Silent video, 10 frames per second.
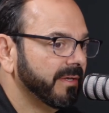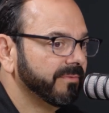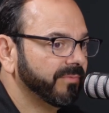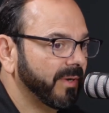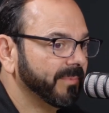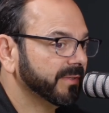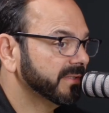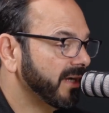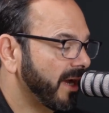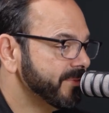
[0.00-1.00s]
from a
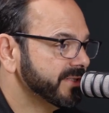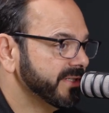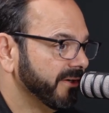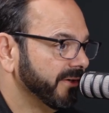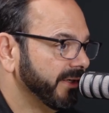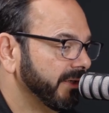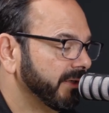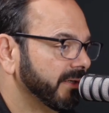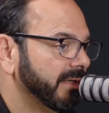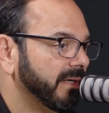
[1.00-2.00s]
commissary,
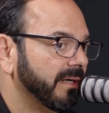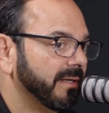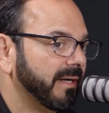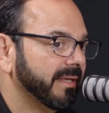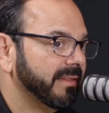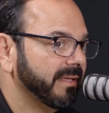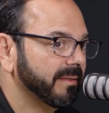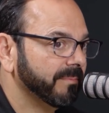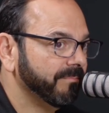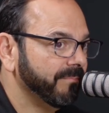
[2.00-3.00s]
I
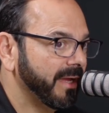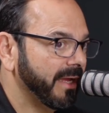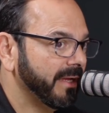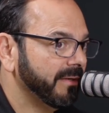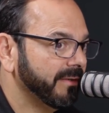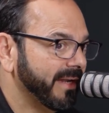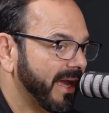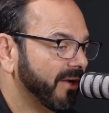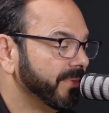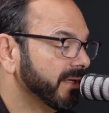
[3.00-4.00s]
think may
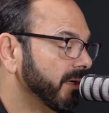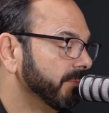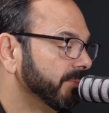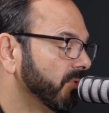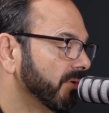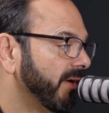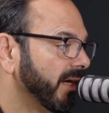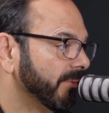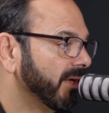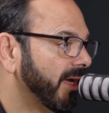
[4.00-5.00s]
now become a more
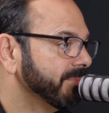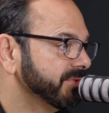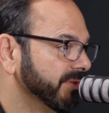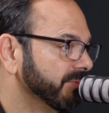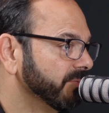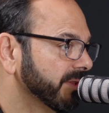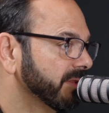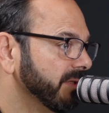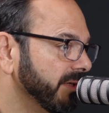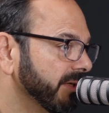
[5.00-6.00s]
viable option
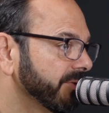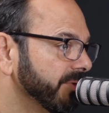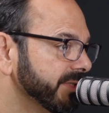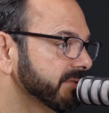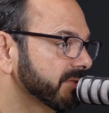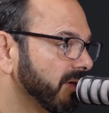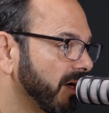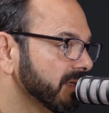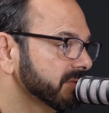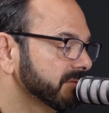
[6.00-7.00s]
with the increased
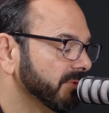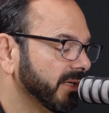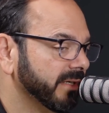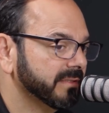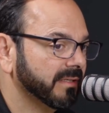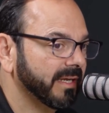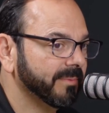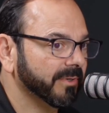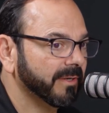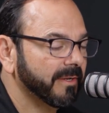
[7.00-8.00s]
costs related to
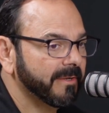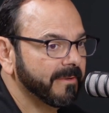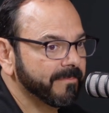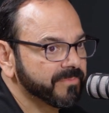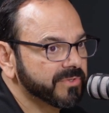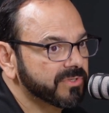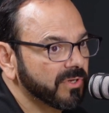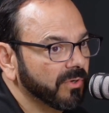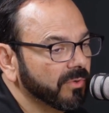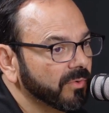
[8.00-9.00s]
labor.
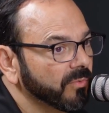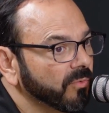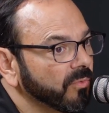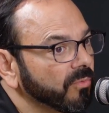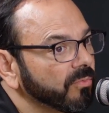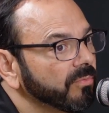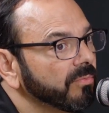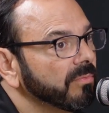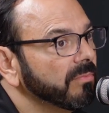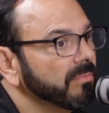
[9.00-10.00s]
So,
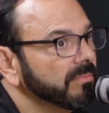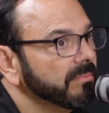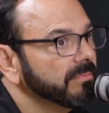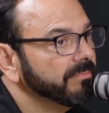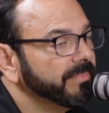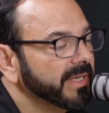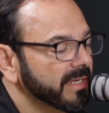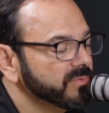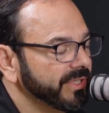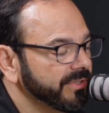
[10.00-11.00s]

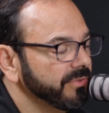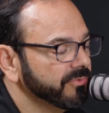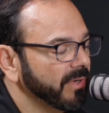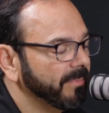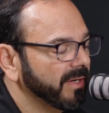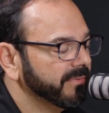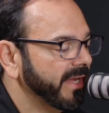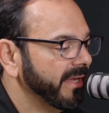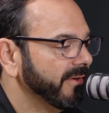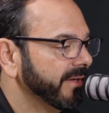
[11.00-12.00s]
because we do drop-off
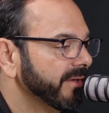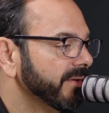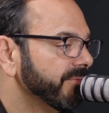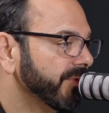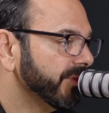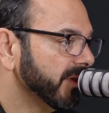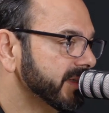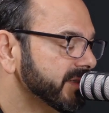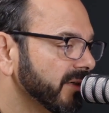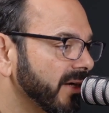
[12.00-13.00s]
catering, for the
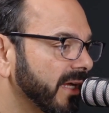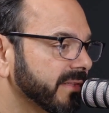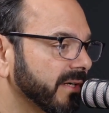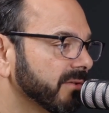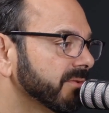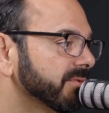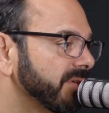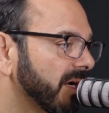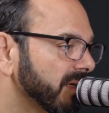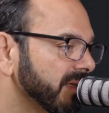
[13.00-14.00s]
listener out there,
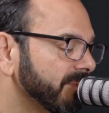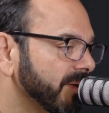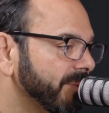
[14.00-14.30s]
talk a little bit